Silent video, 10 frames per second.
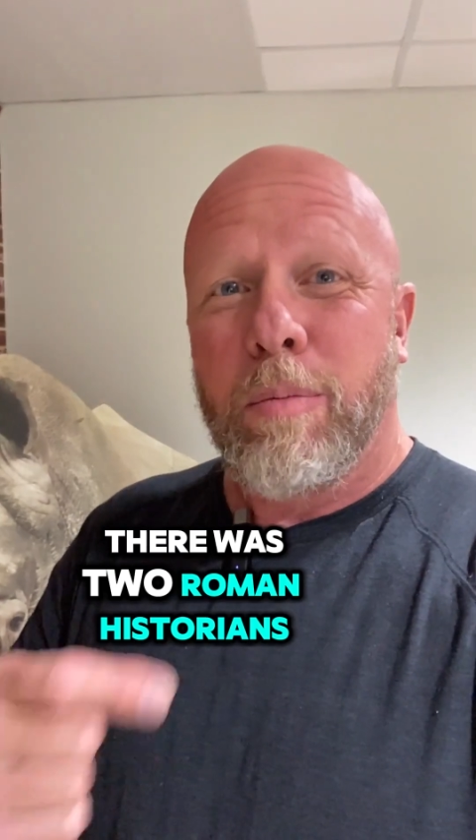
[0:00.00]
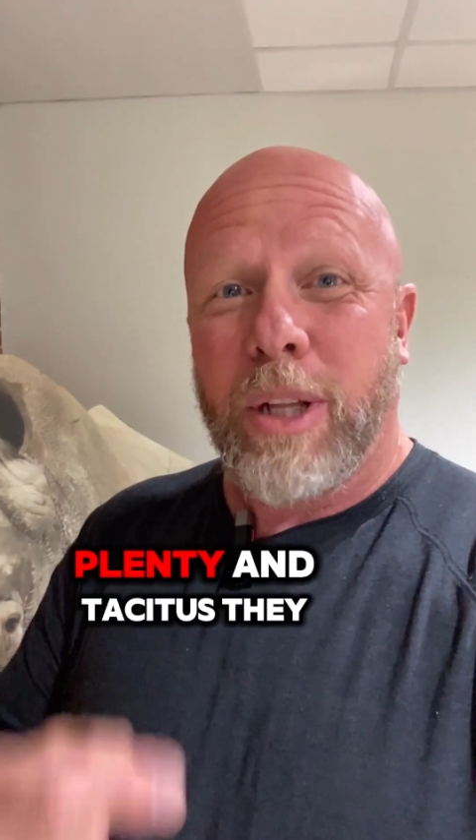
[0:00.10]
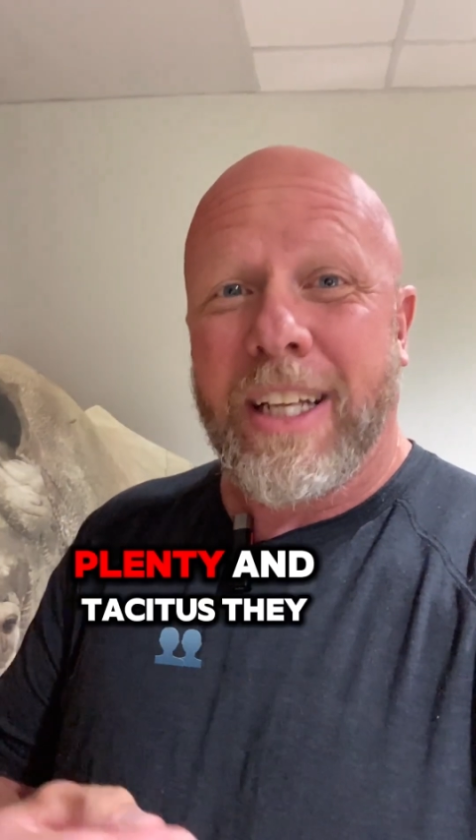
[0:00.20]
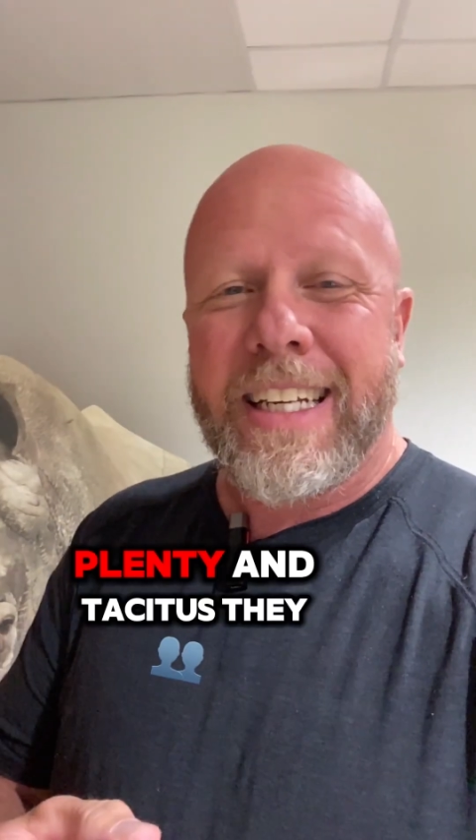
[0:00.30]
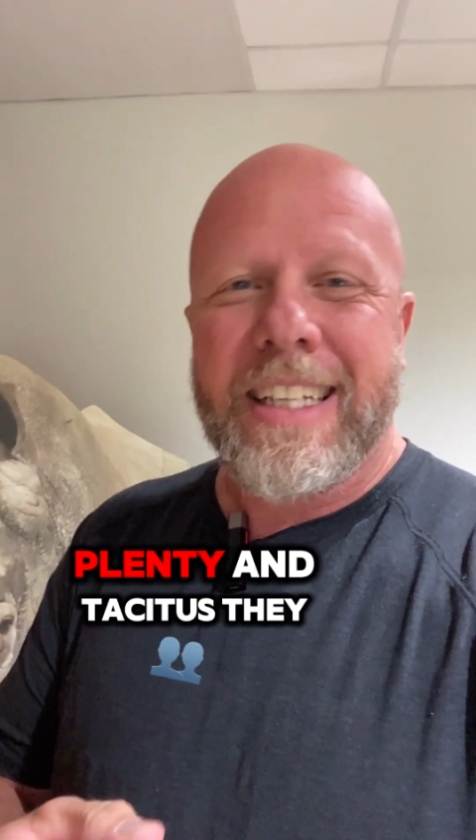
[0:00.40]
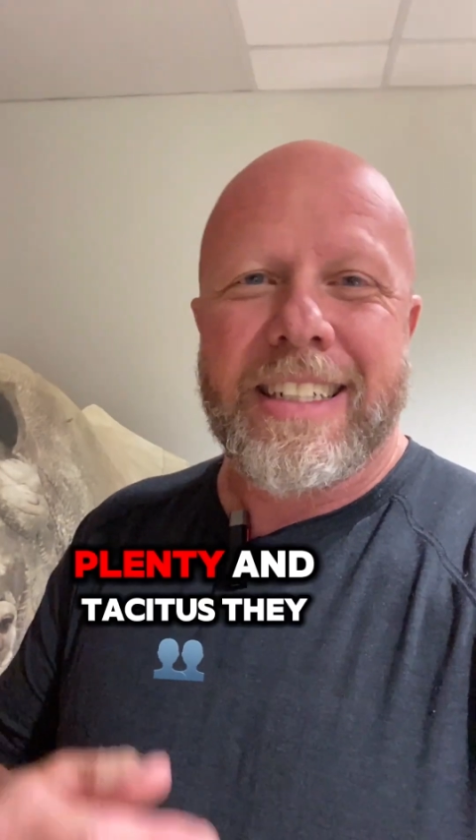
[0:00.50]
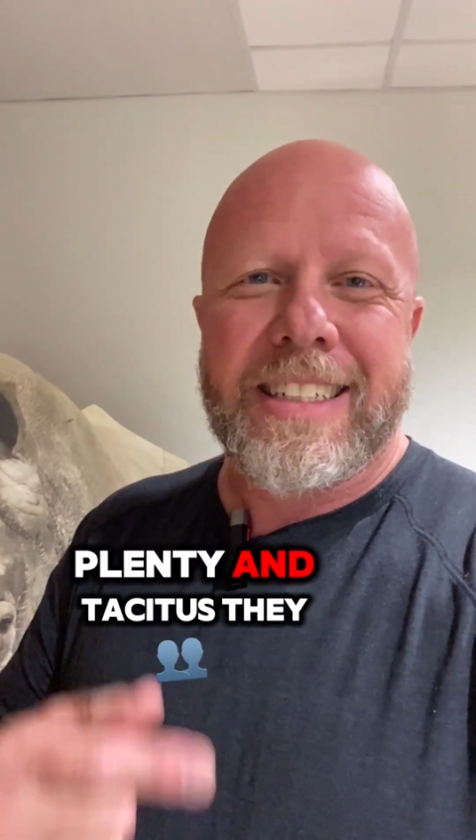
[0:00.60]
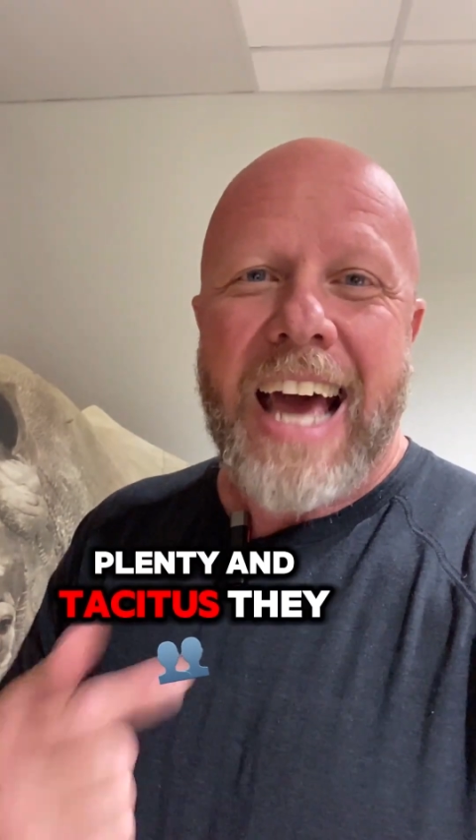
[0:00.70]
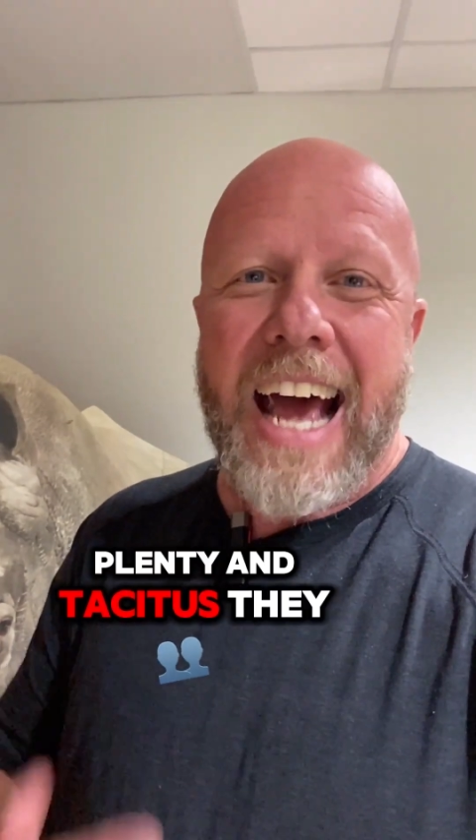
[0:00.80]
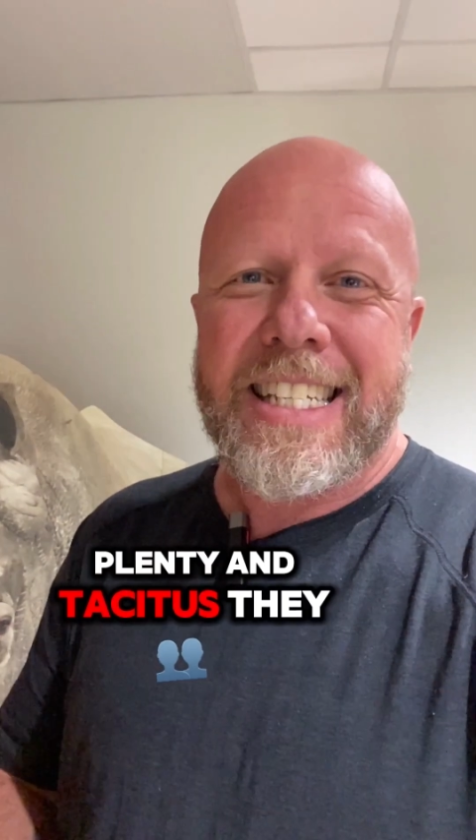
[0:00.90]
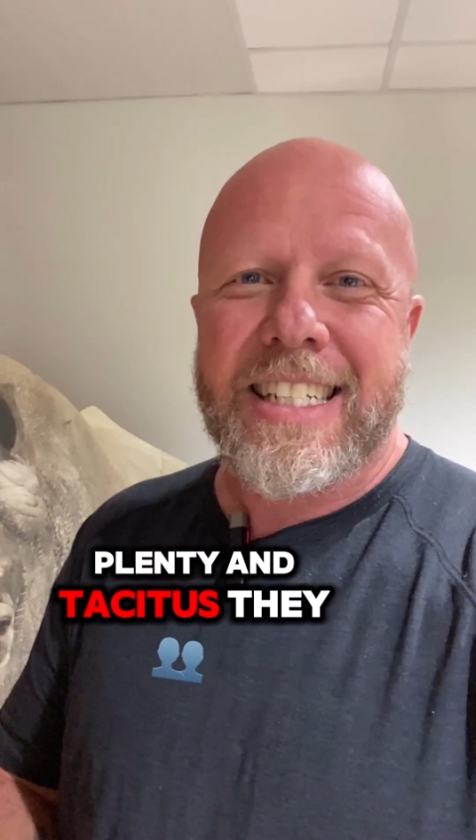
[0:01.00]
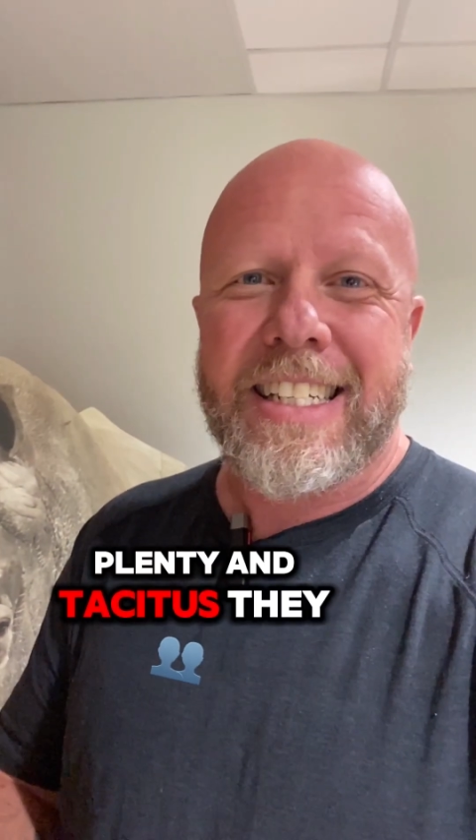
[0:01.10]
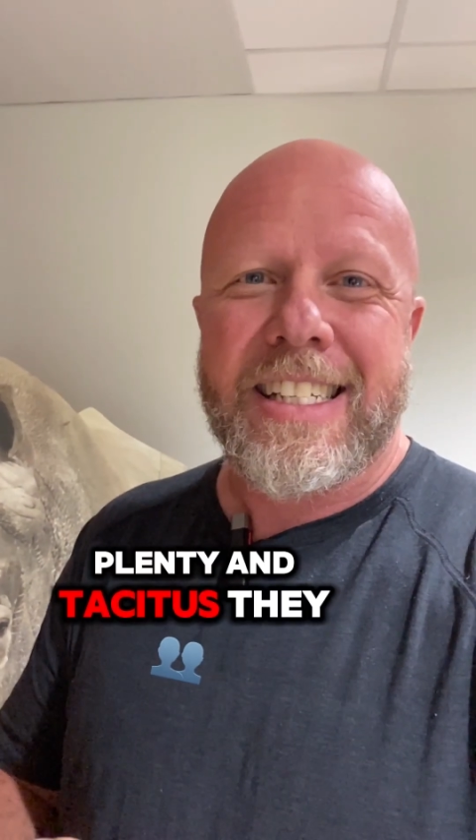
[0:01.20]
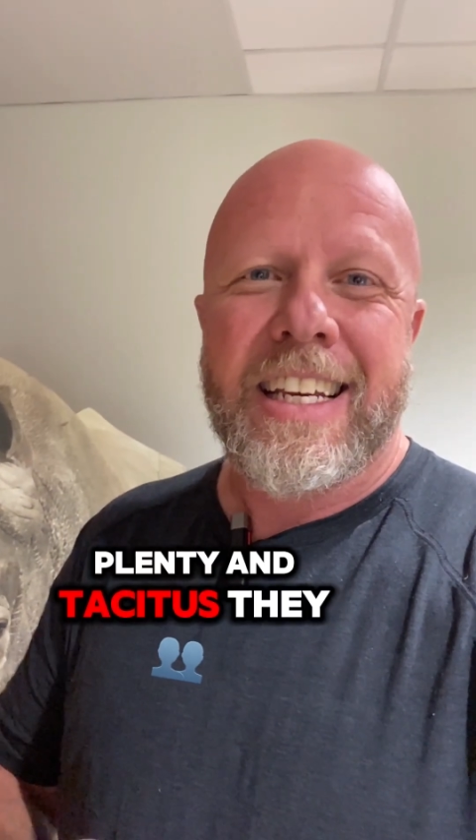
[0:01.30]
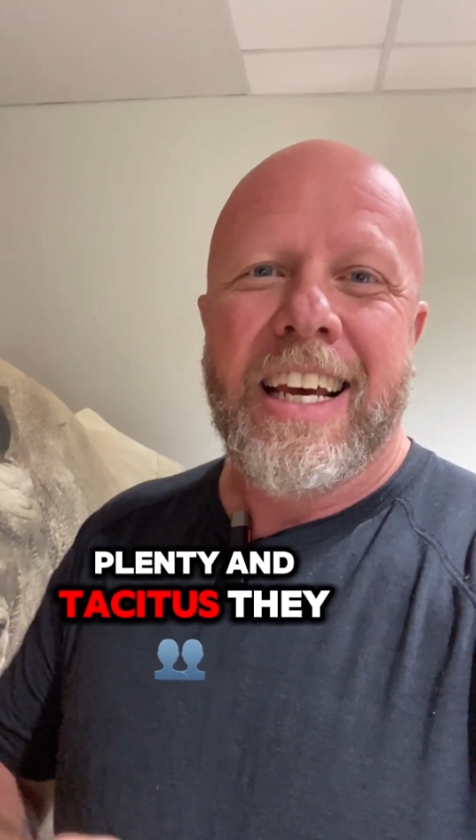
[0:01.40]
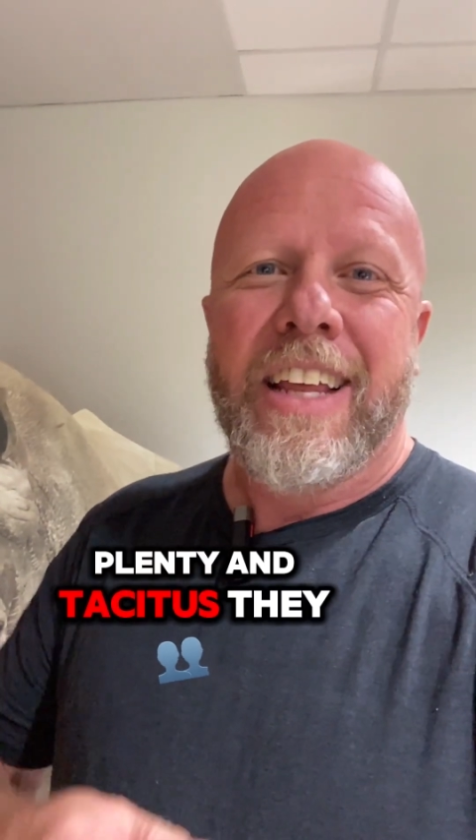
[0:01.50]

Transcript: Pliny and Tacitus.